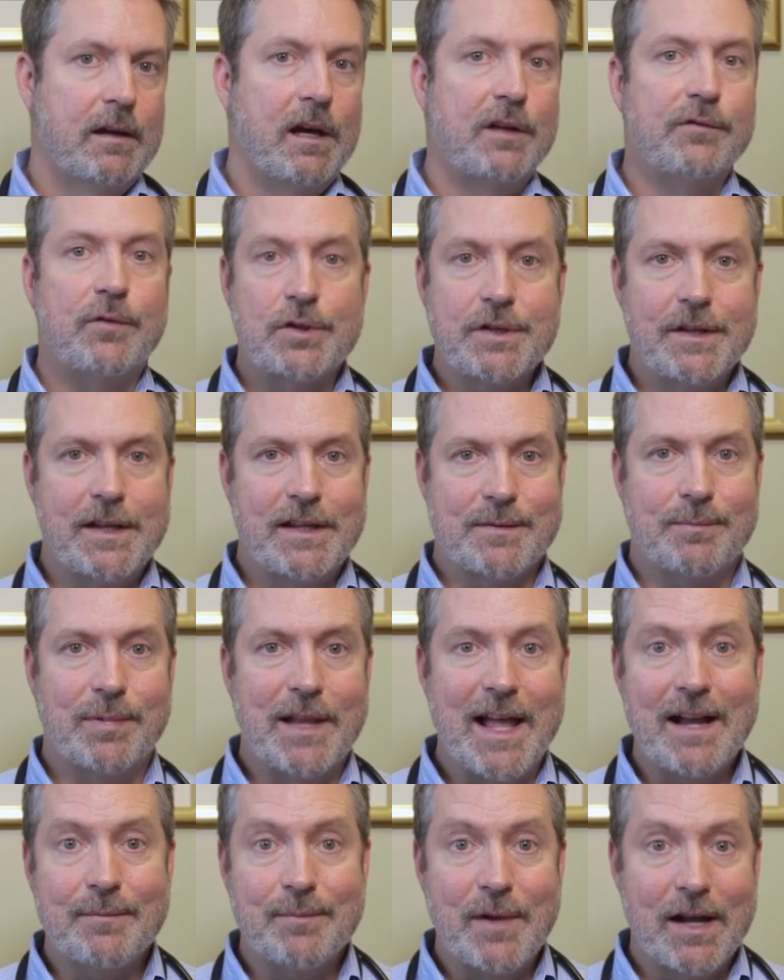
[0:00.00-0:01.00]
unfortunately it has a
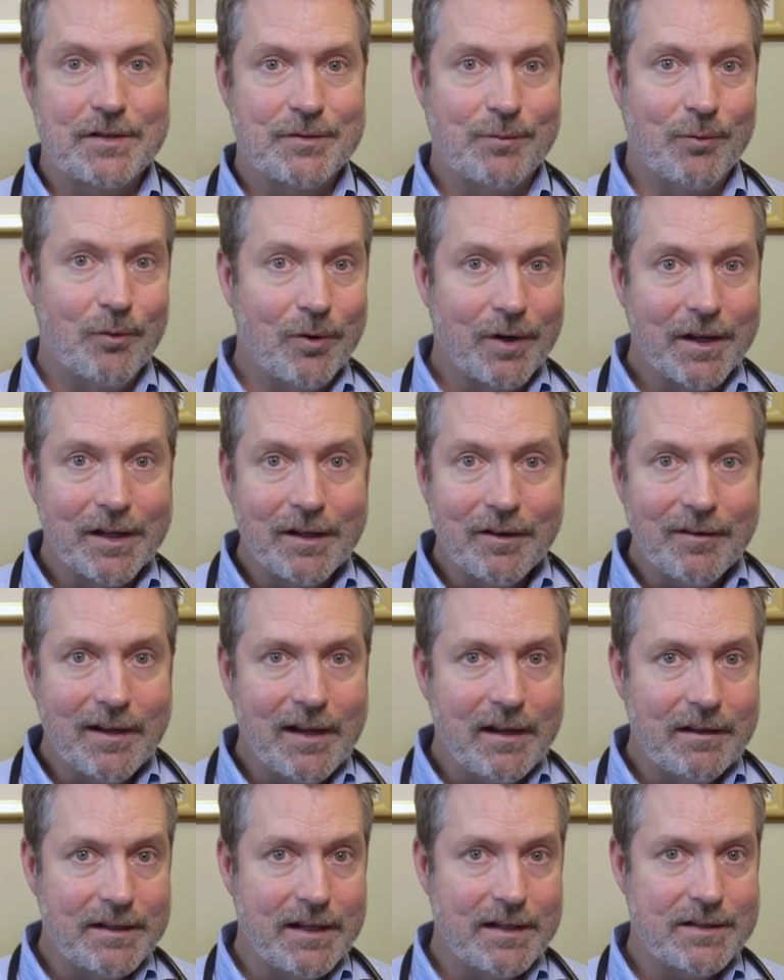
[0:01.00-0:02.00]
black box warning
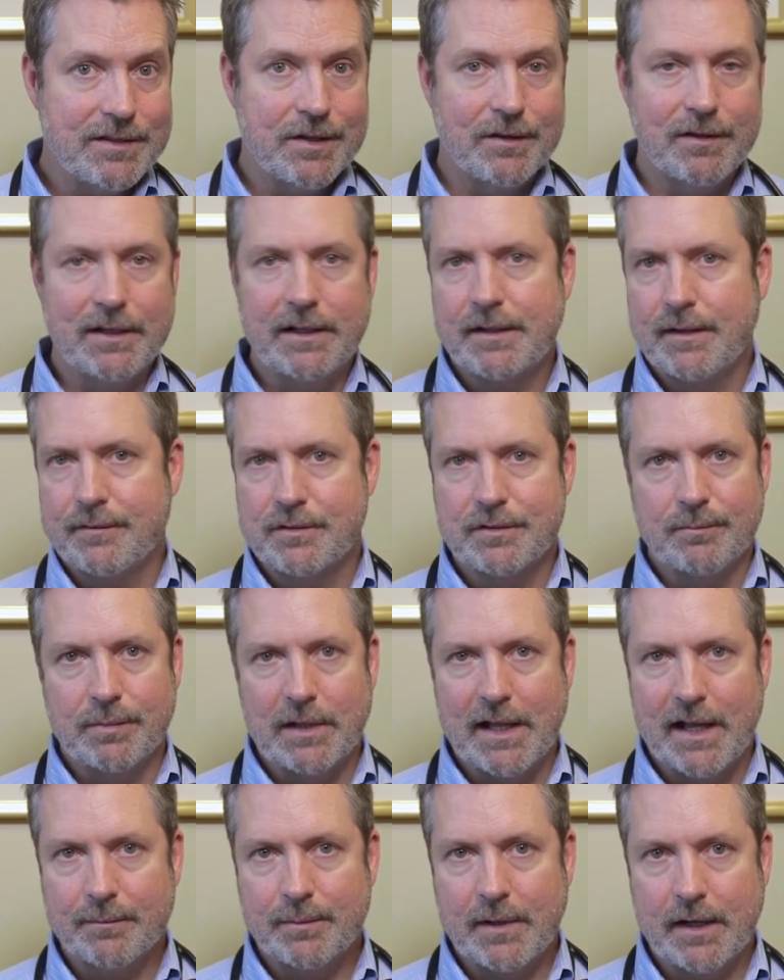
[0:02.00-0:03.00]
around it so anytime there's a
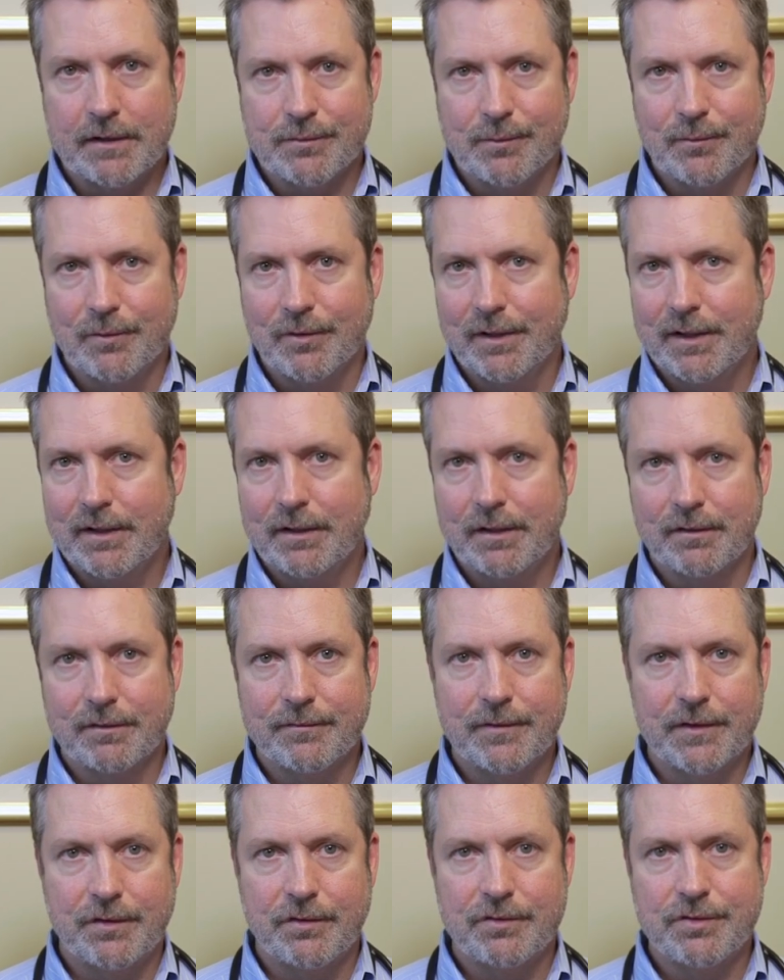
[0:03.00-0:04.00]
black box warning you know
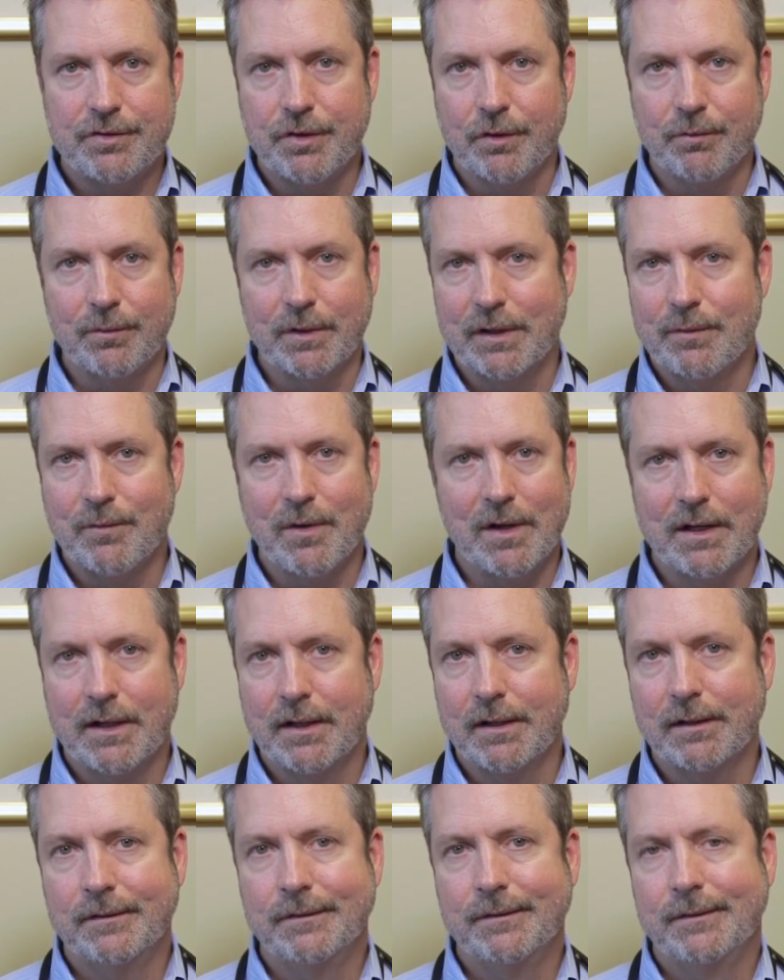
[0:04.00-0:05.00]
physicians don't really want
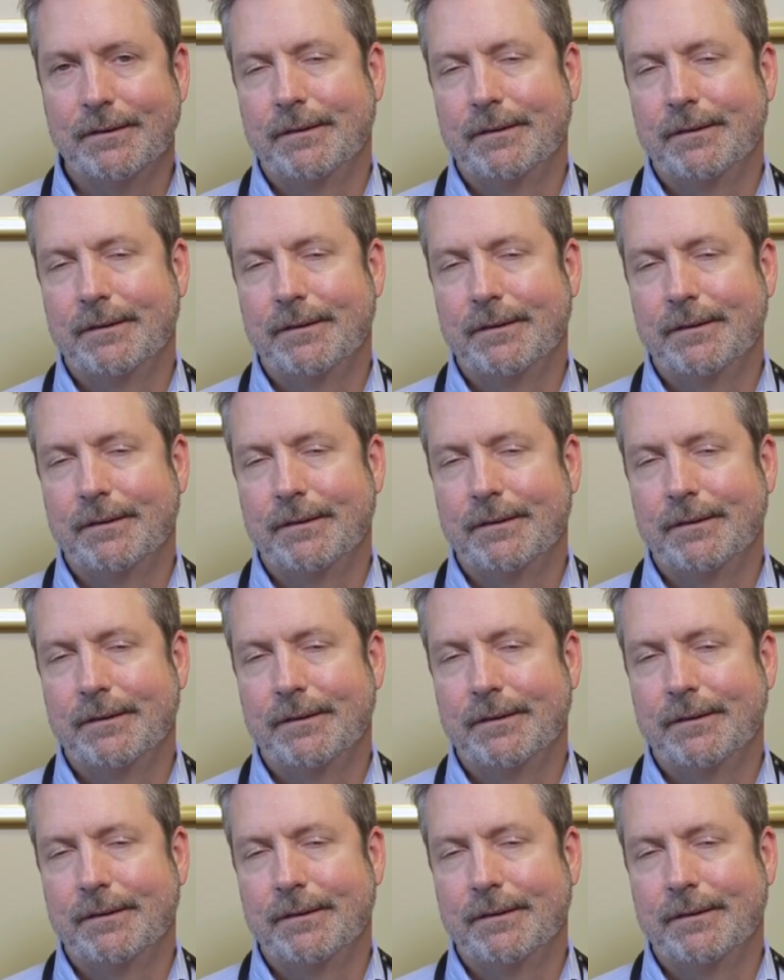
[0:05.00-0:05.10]
to